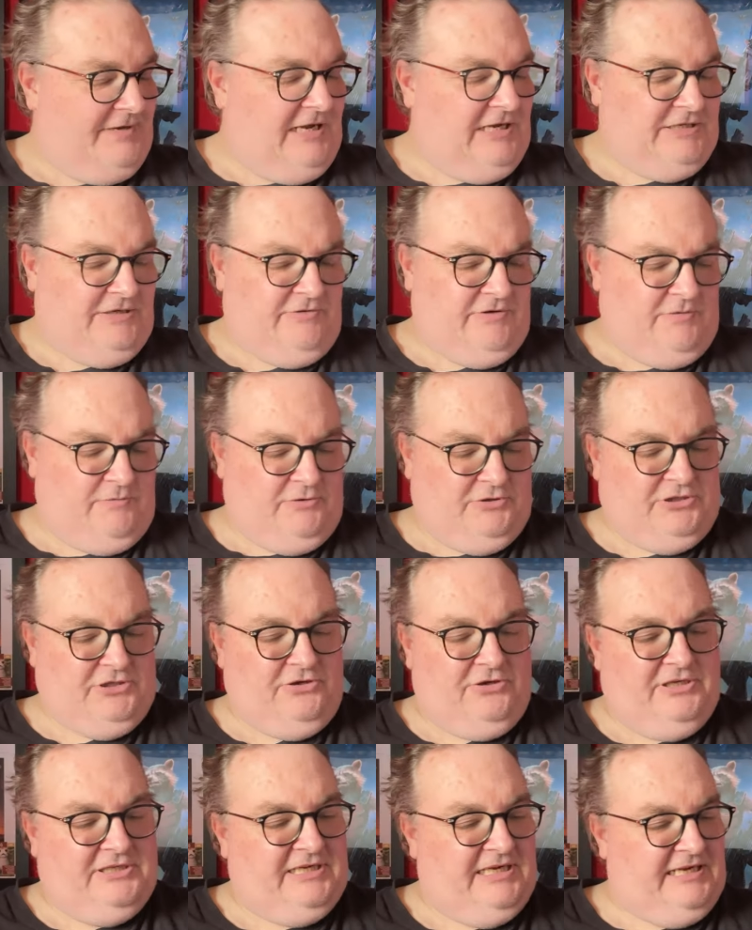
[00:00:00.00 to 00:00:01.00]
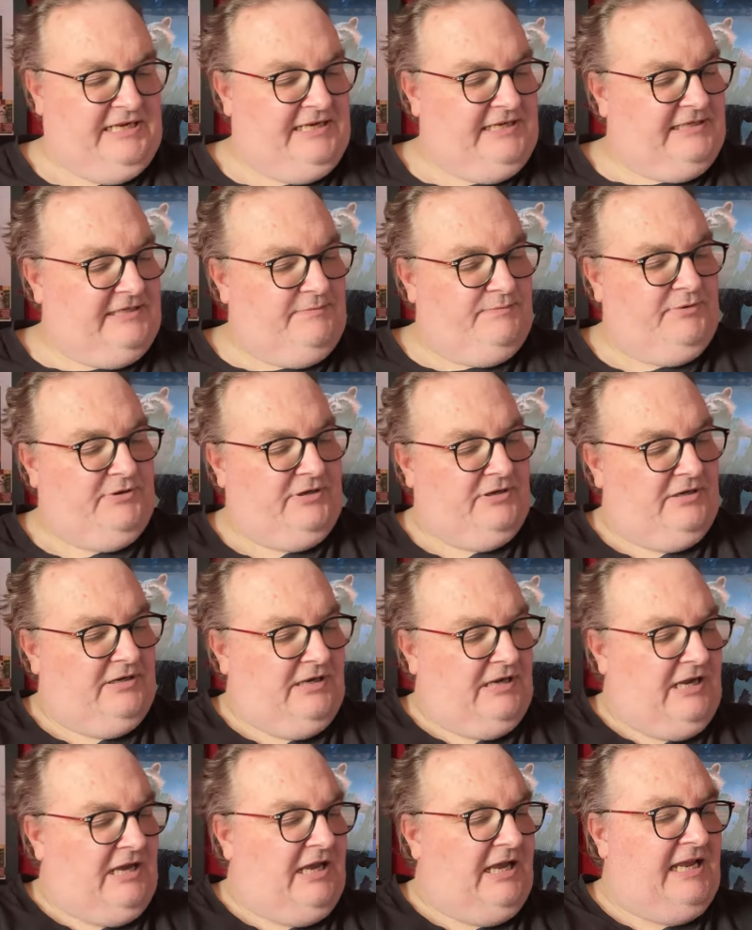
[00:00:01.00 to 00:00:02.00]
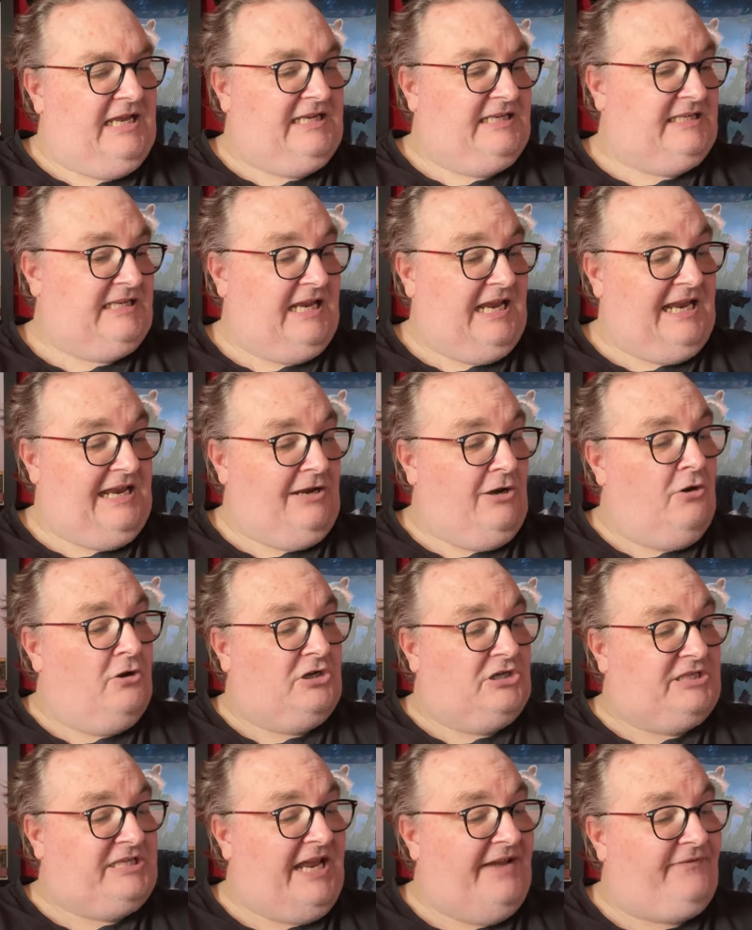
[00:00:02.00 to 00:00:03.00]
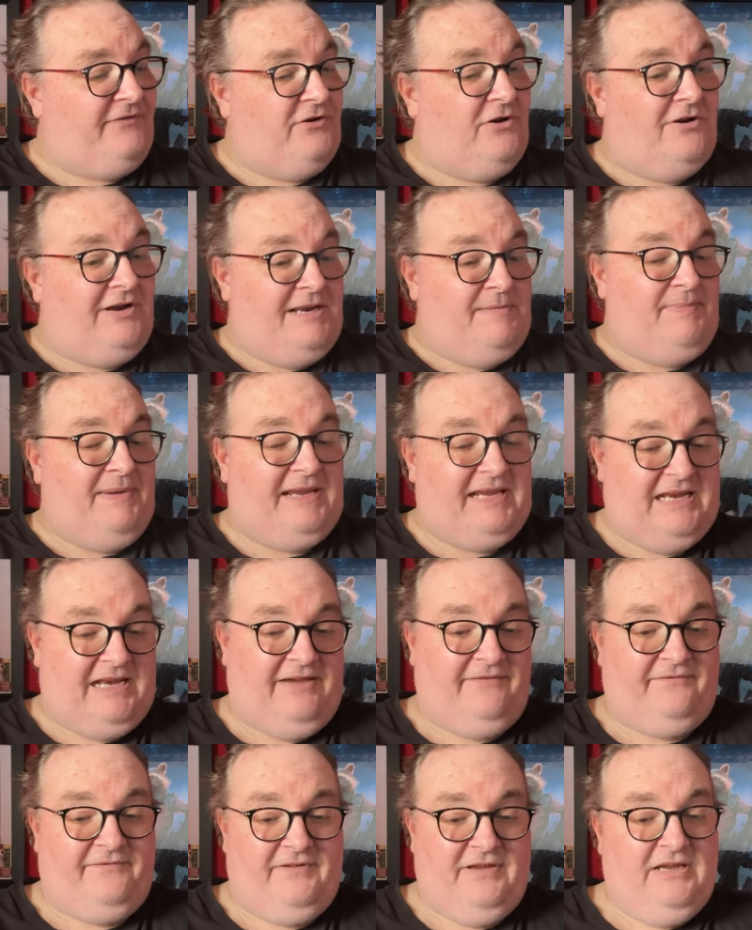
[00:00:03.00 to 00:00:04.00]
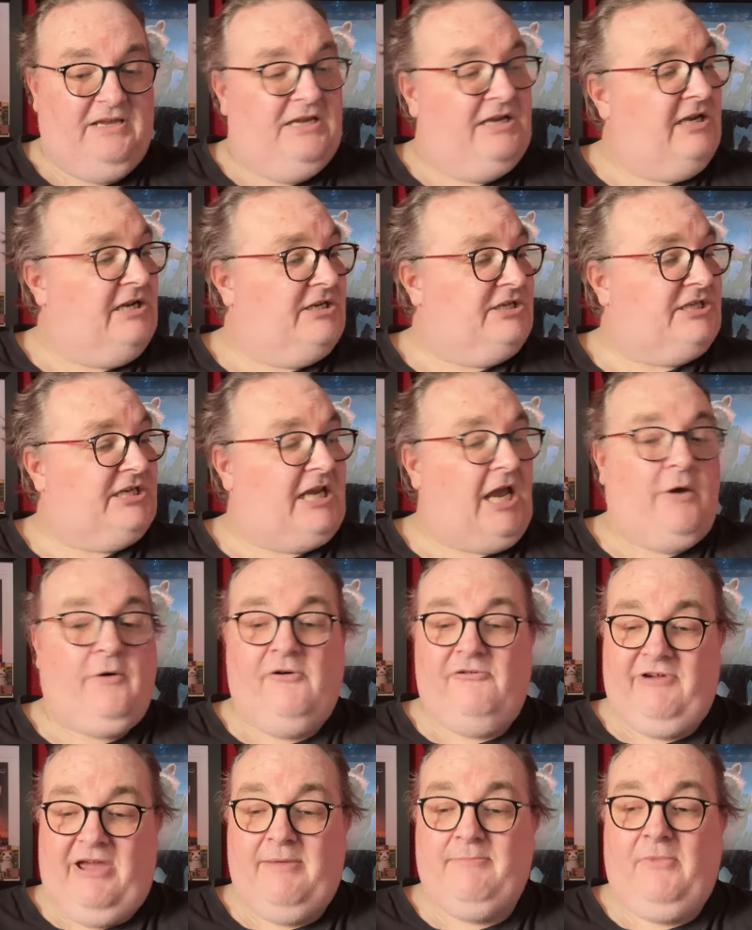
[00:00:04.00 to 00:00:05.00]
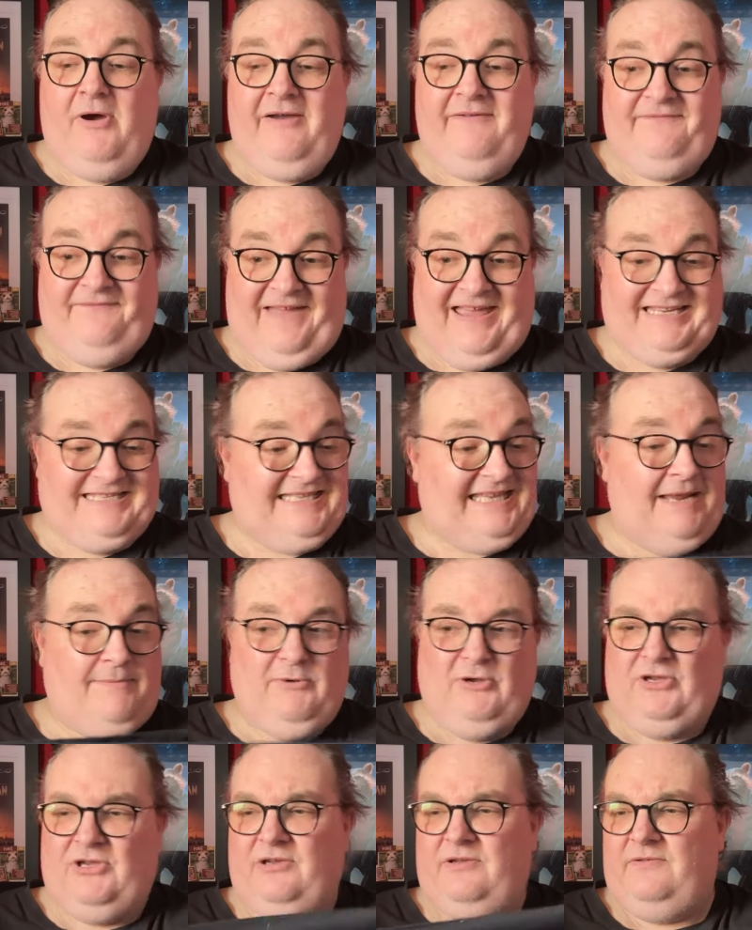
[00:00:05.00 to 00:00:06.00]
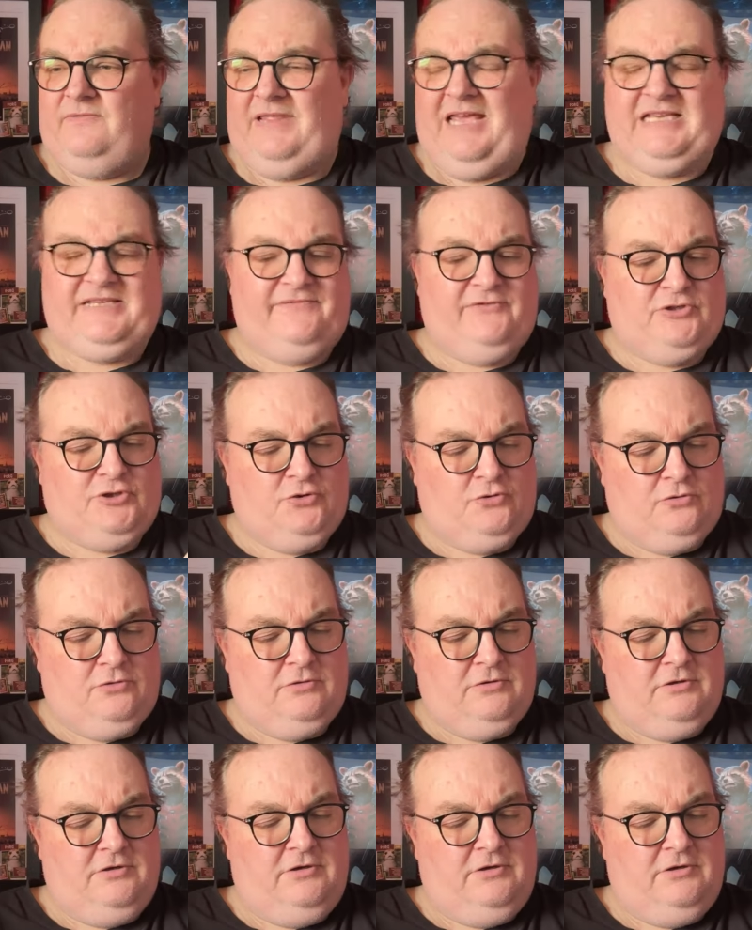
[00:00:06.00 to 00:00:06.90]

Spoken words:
I don't know what size it is, but it looks definitely big enough to go around my fat stomach. That's for sure.